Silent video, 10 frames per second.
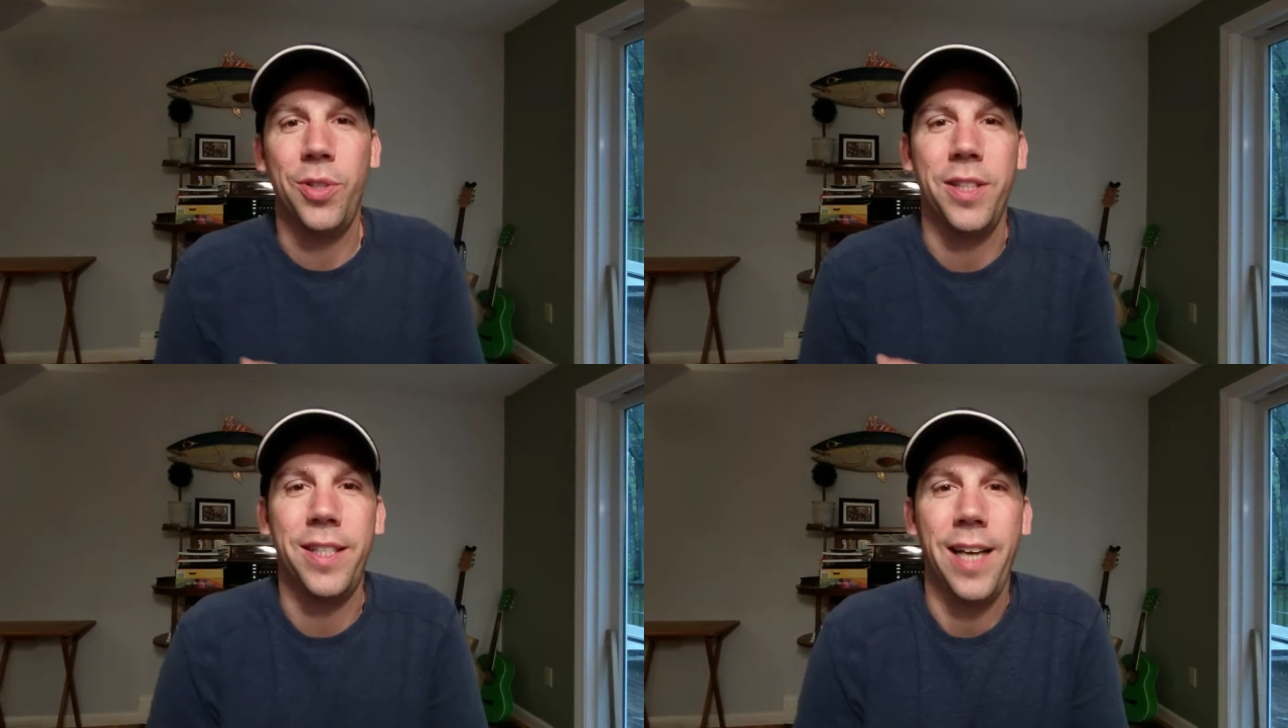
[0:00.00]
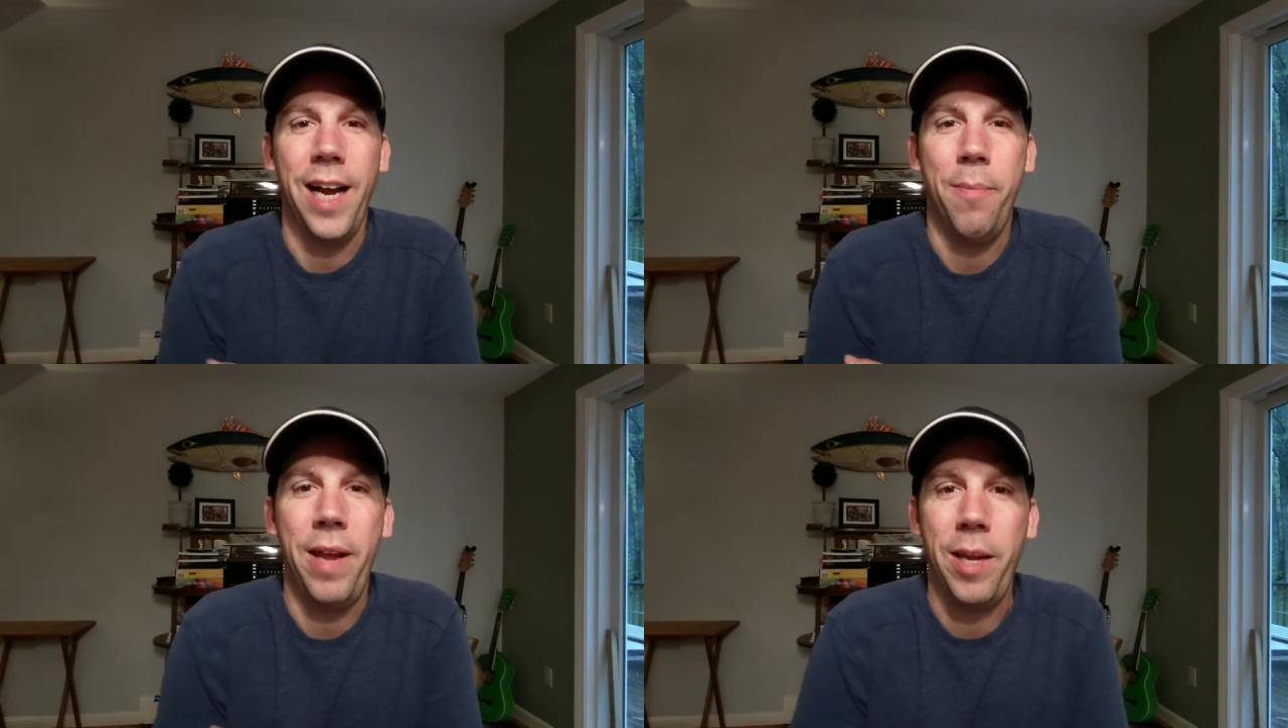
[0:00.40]

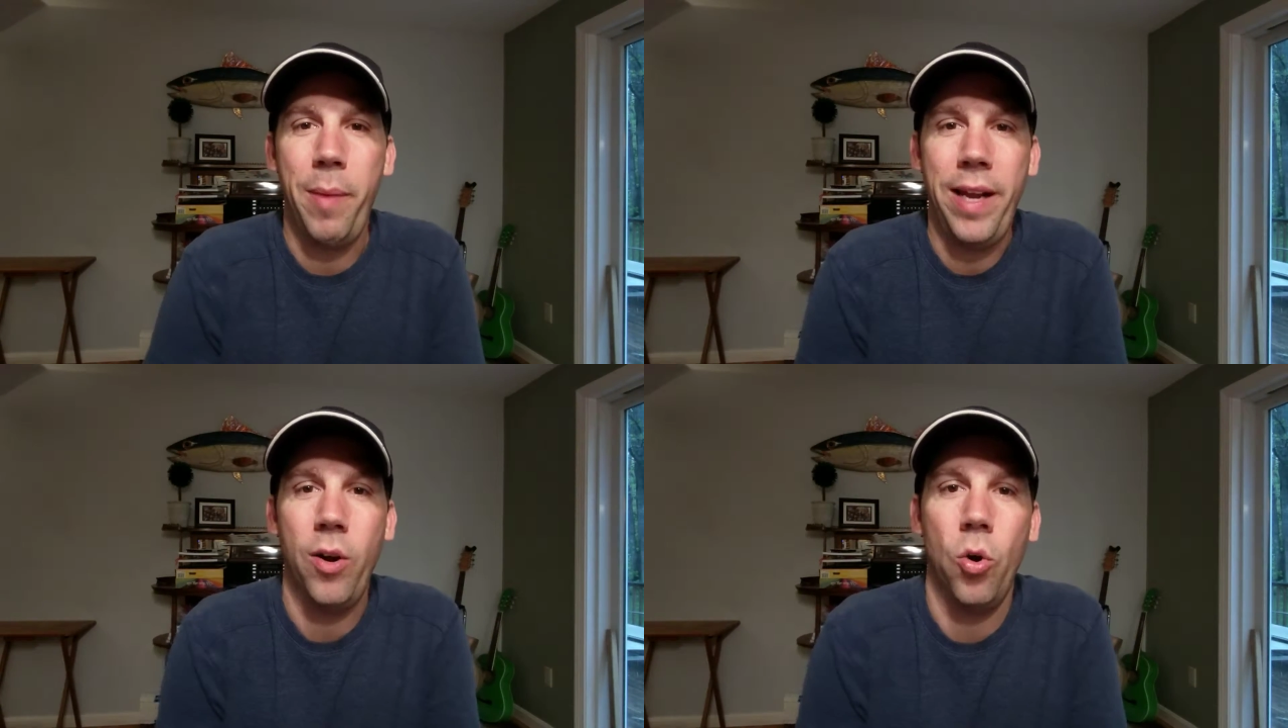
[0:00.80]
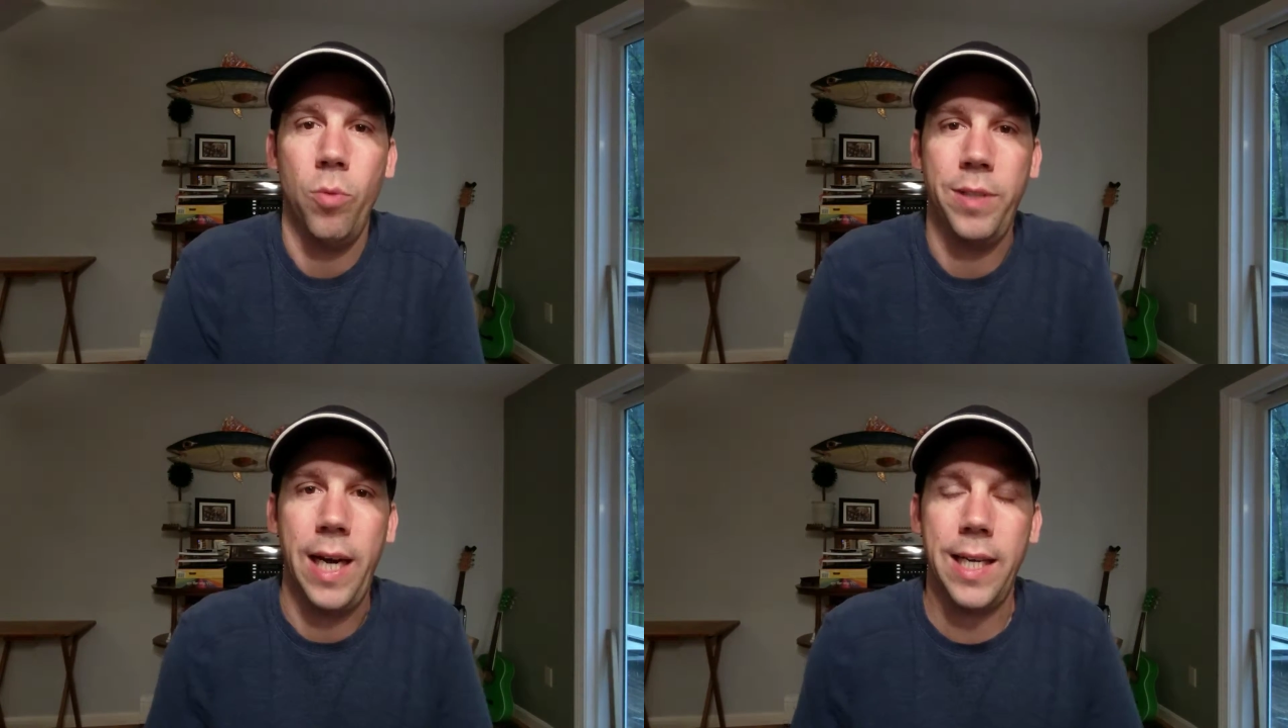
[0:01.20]
Oceanside at
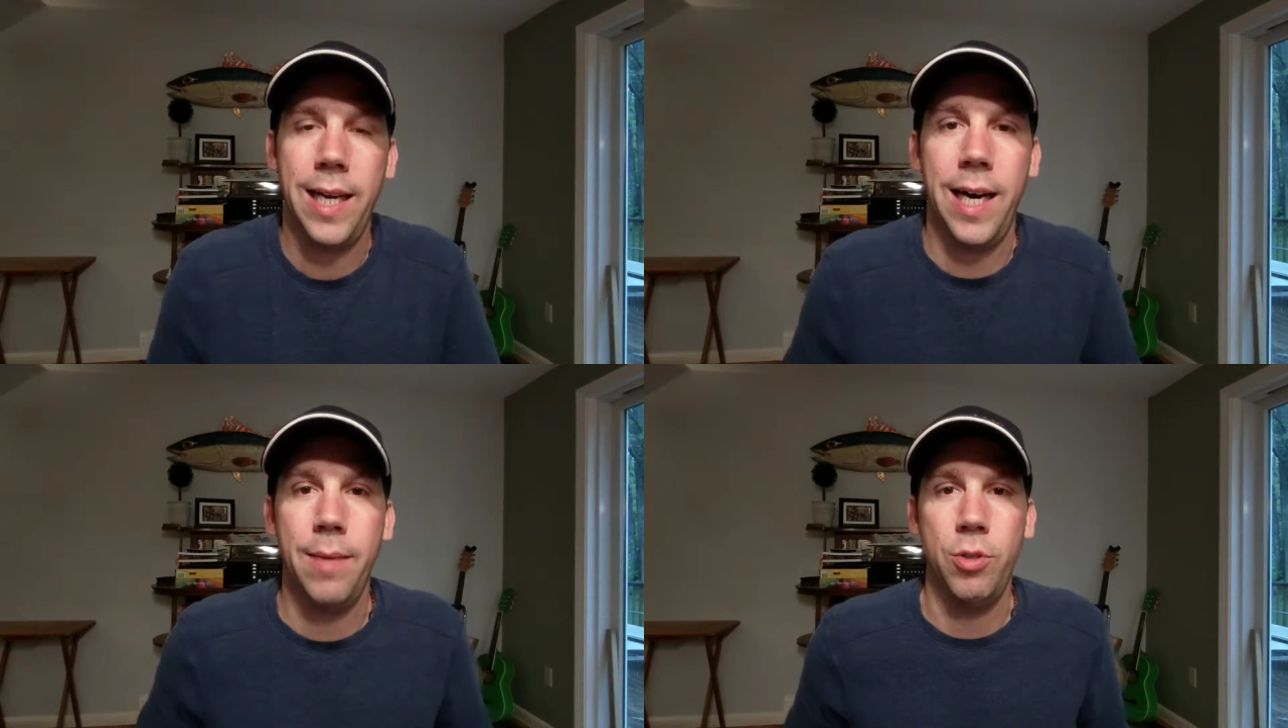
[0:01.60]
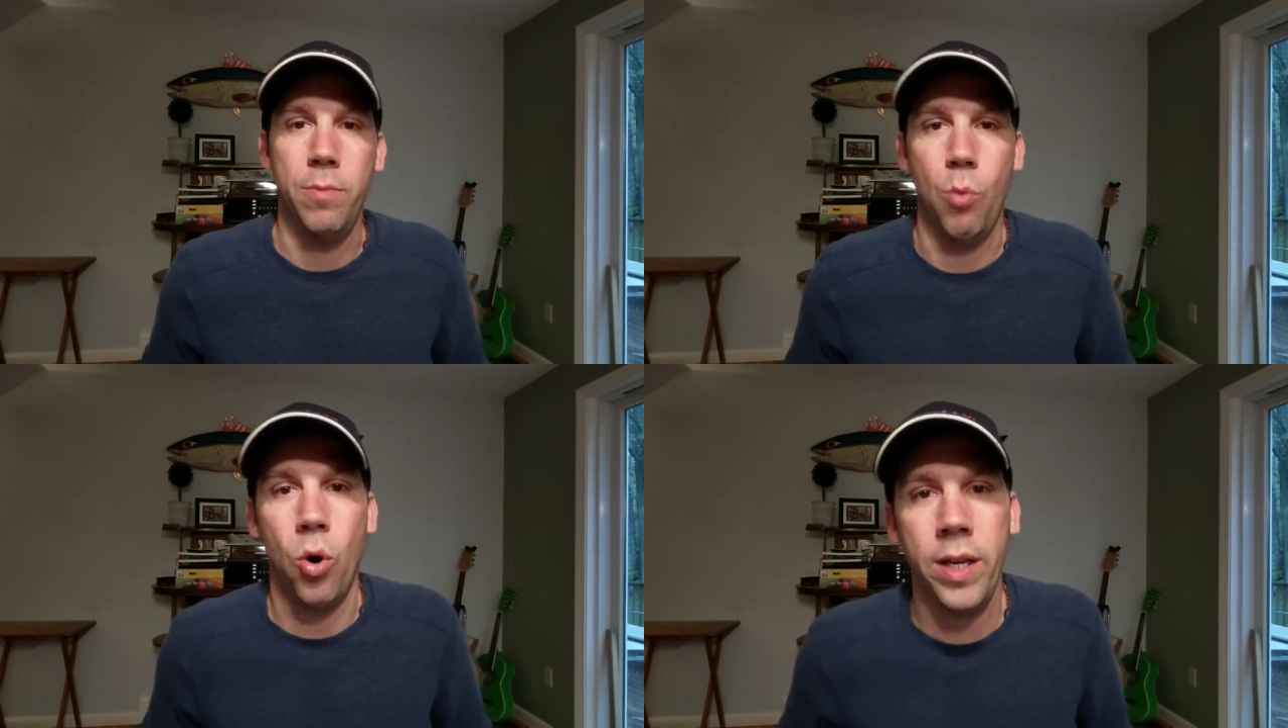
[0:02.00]
MakeMaineYourHome.com.
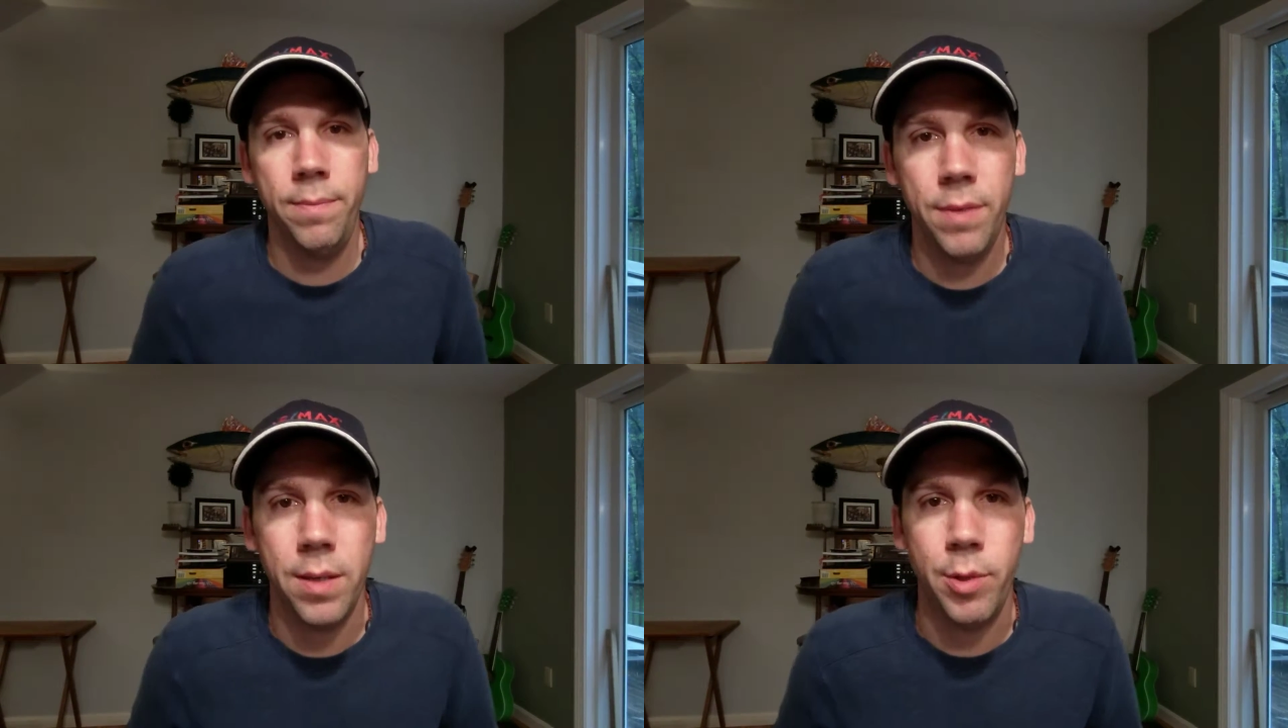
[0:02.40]
Good morning.